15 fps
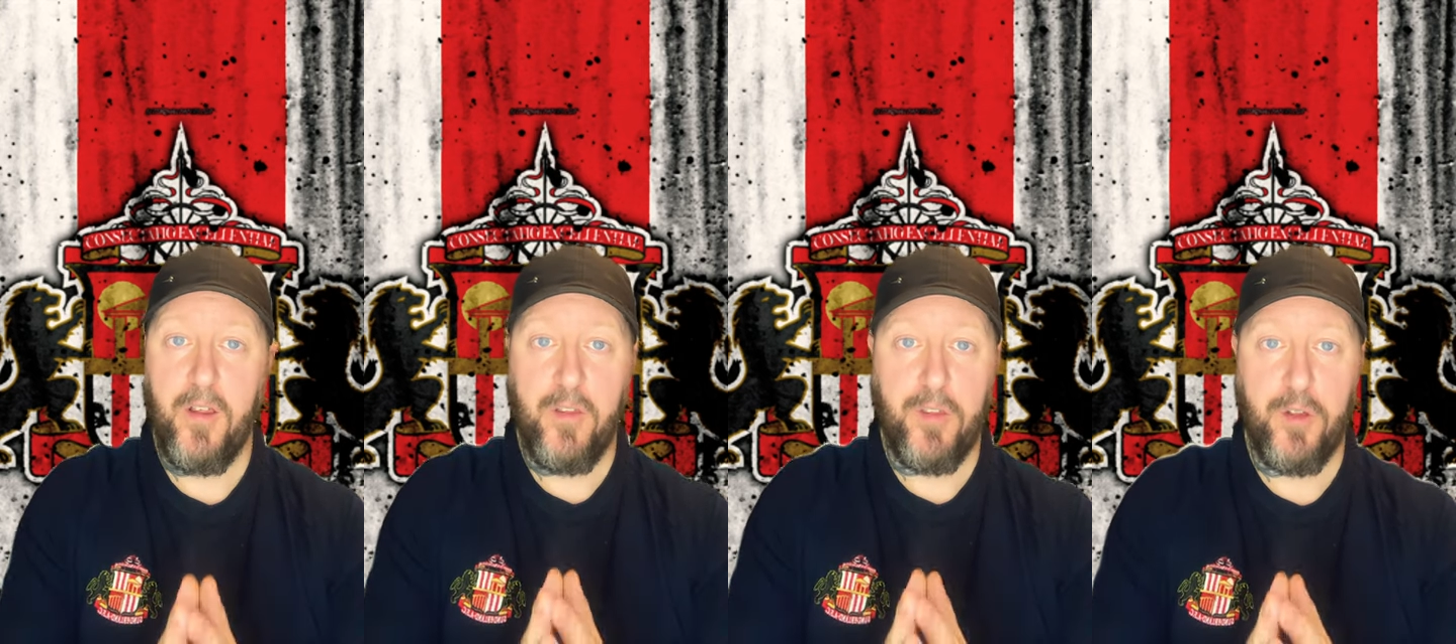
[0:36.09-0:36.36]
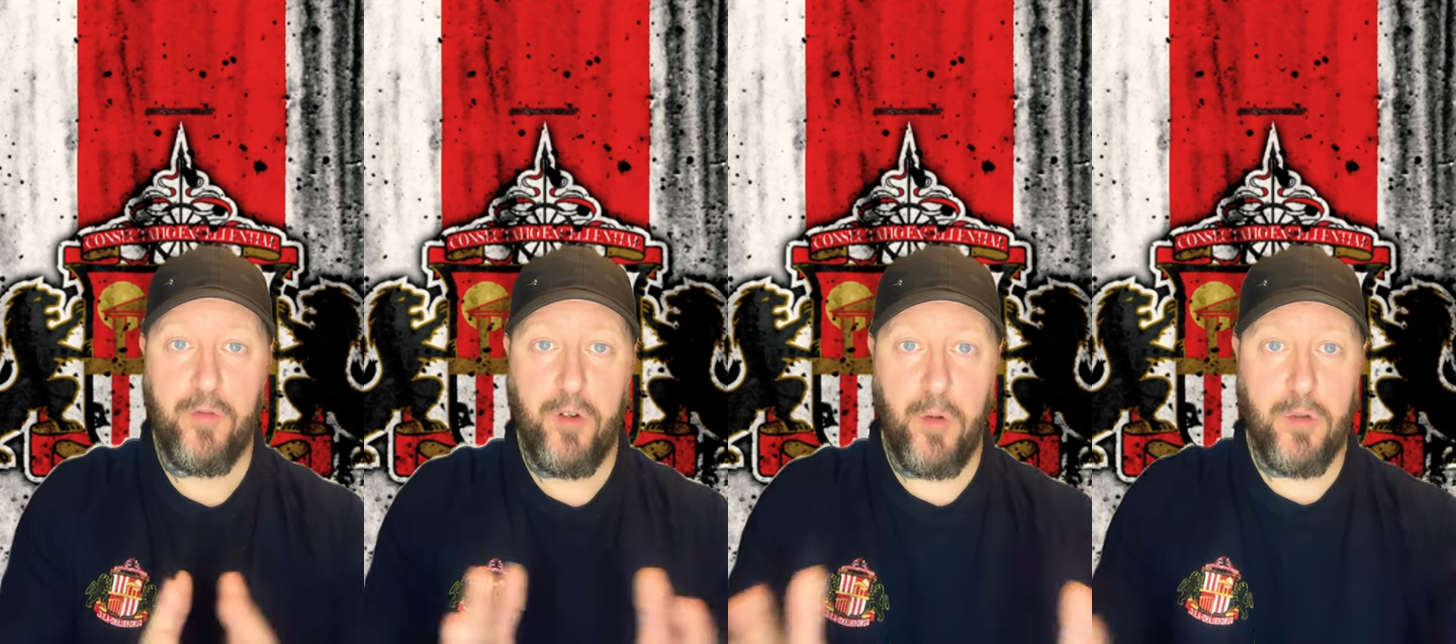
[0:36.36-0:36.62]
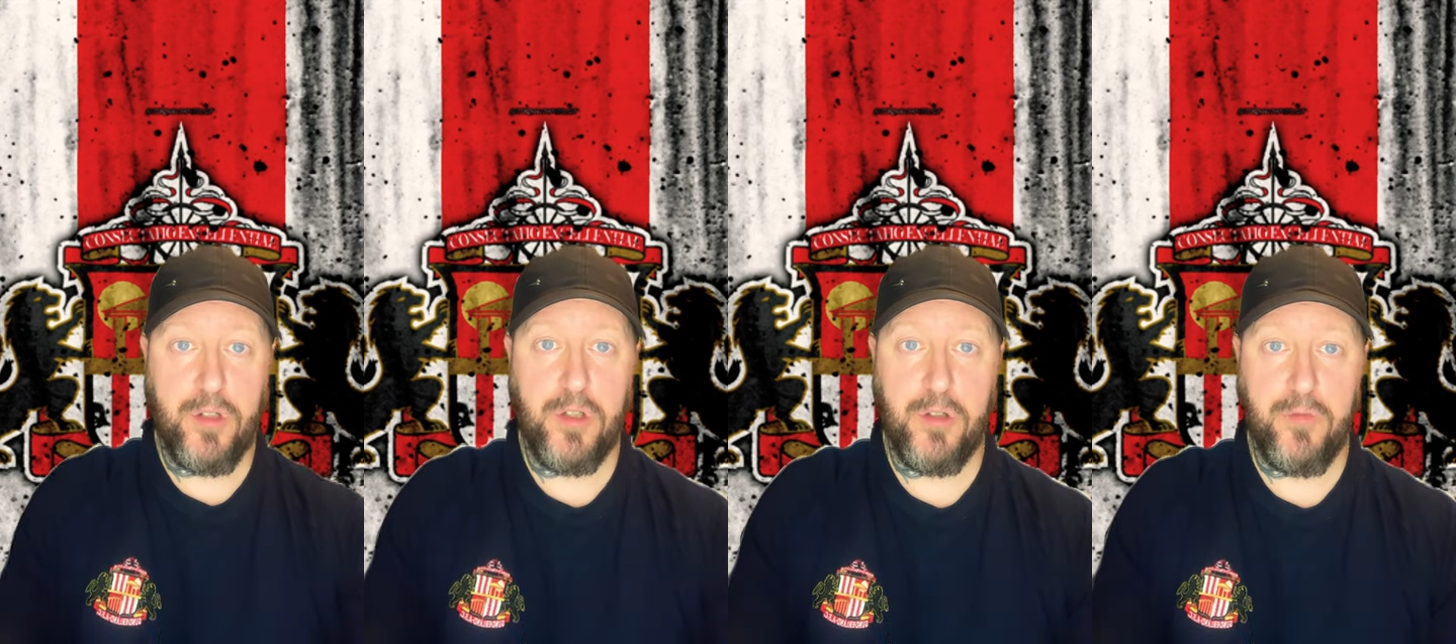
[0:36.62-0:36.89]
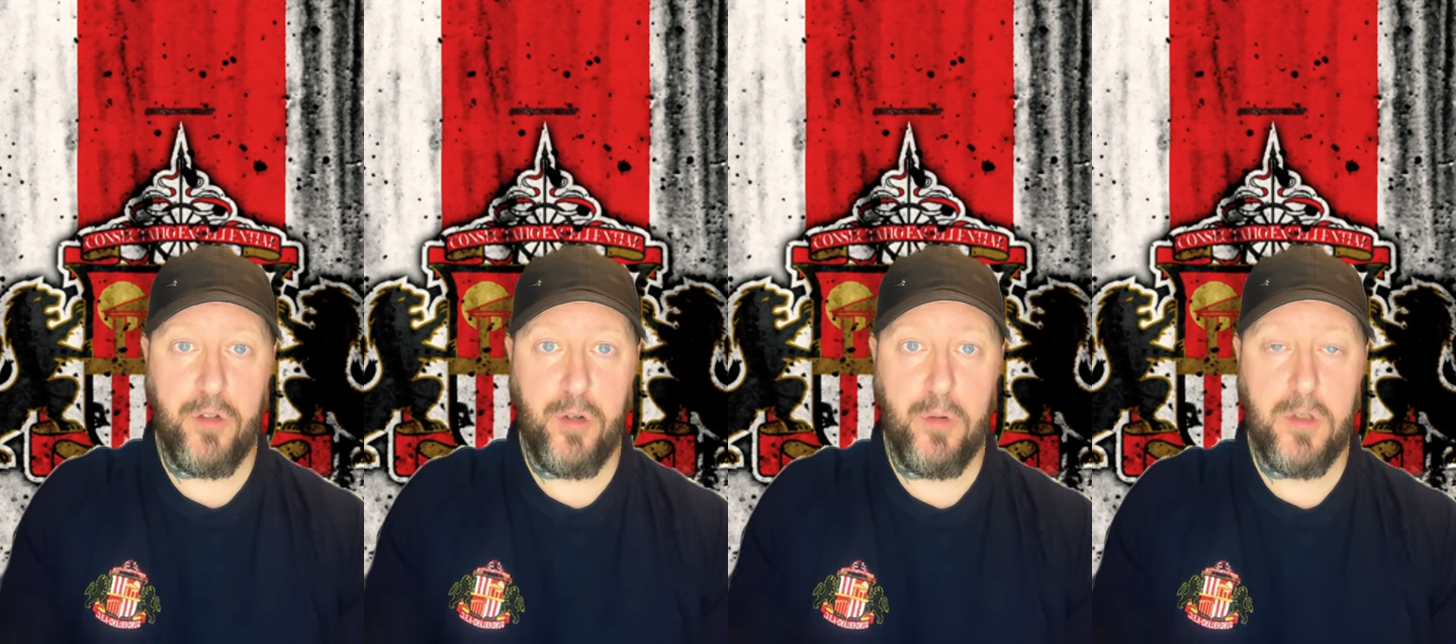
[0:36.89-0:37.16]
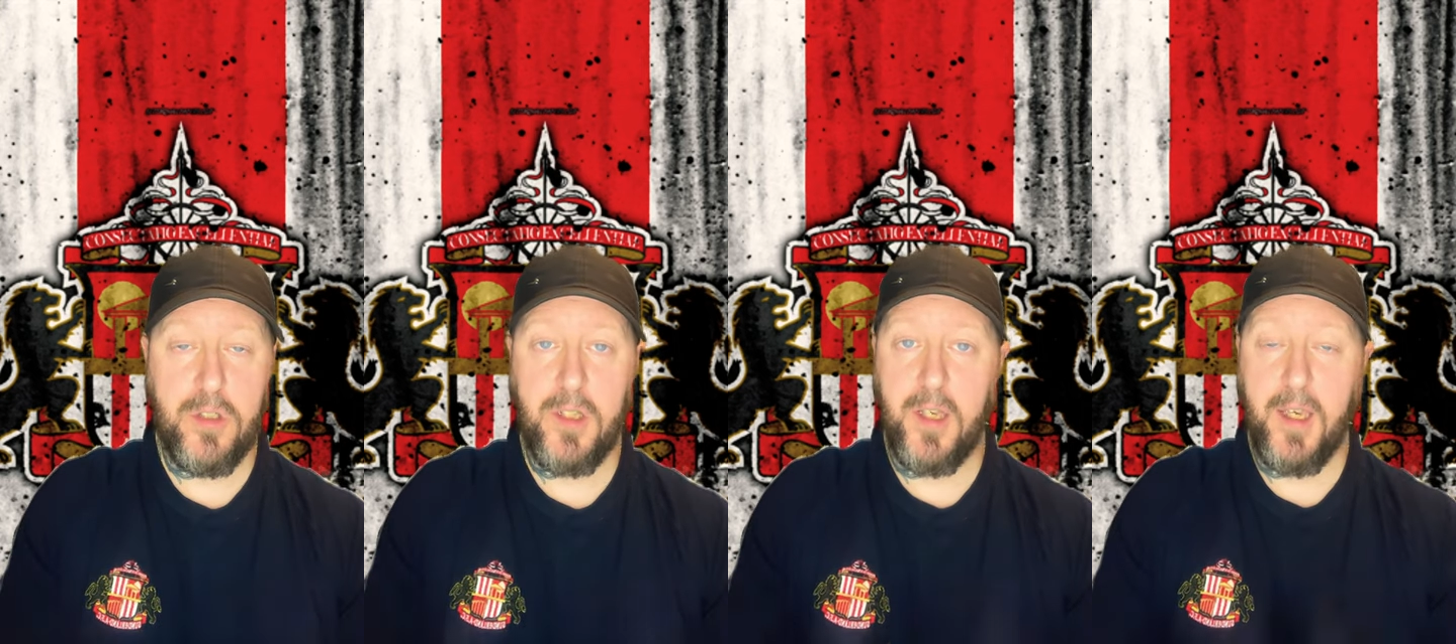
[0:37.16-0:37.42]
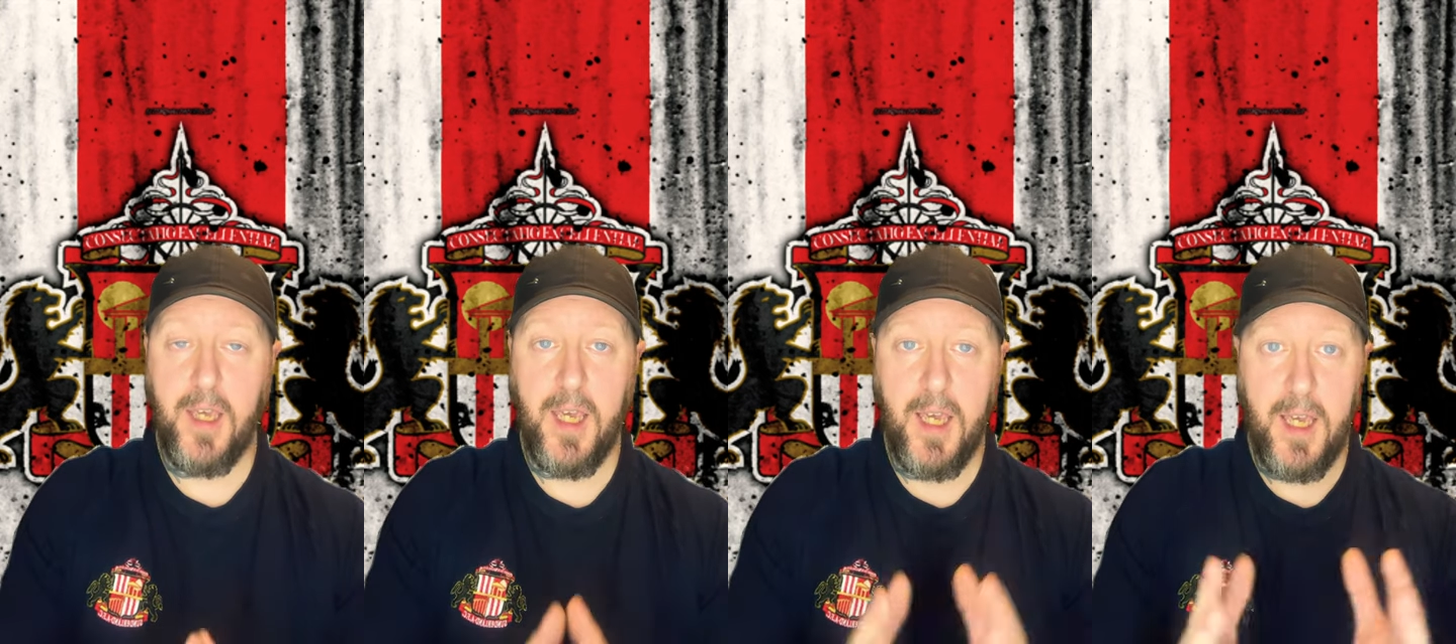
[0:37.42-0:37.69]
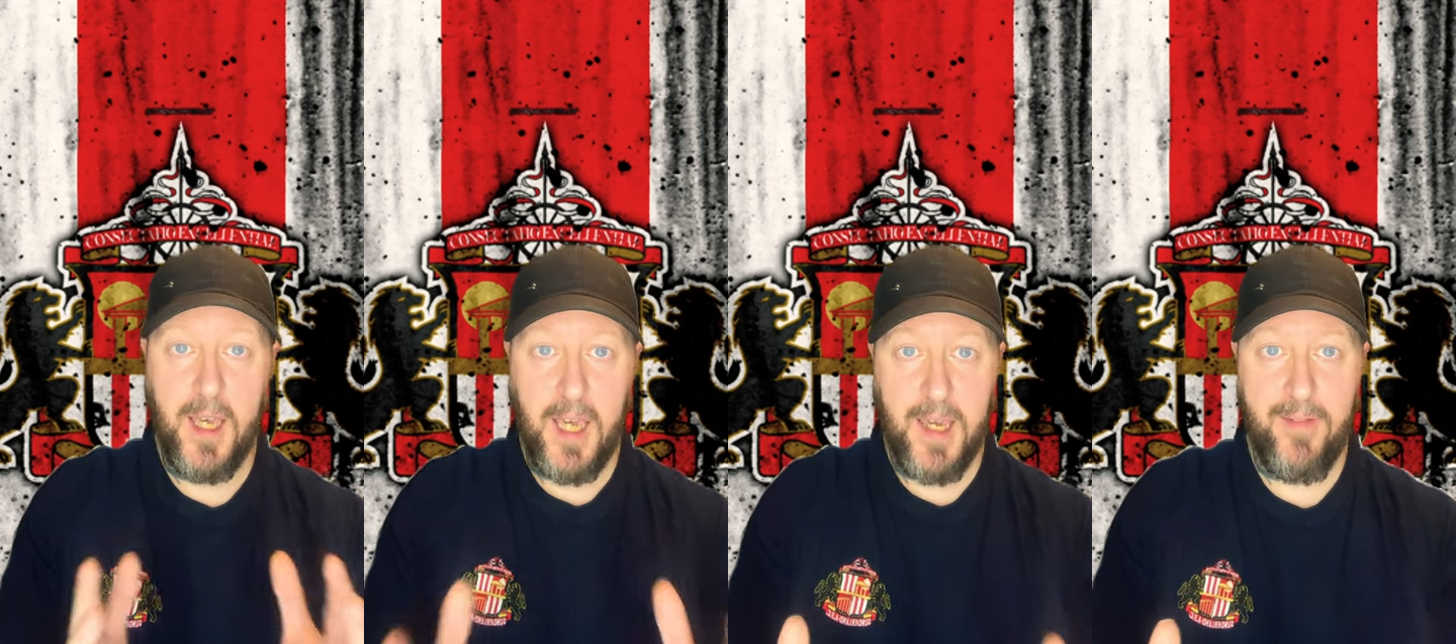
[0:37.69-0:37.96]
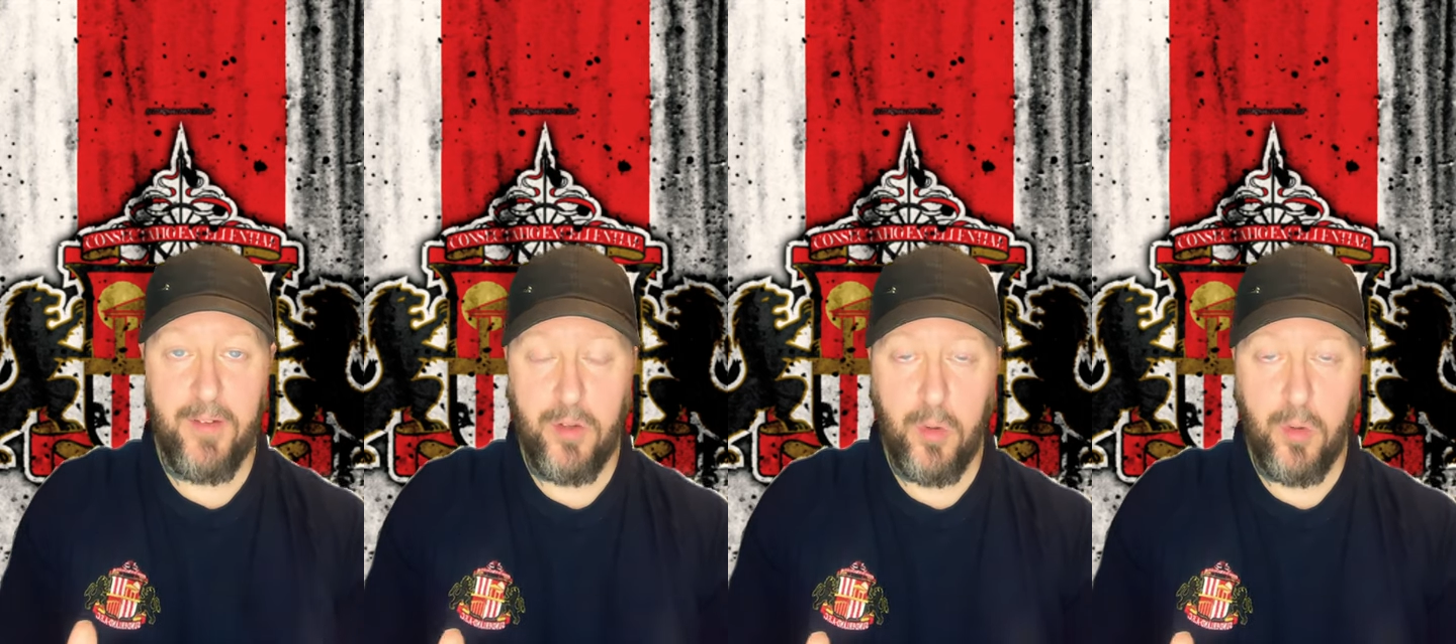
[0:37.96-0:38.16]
The rules are the rules, even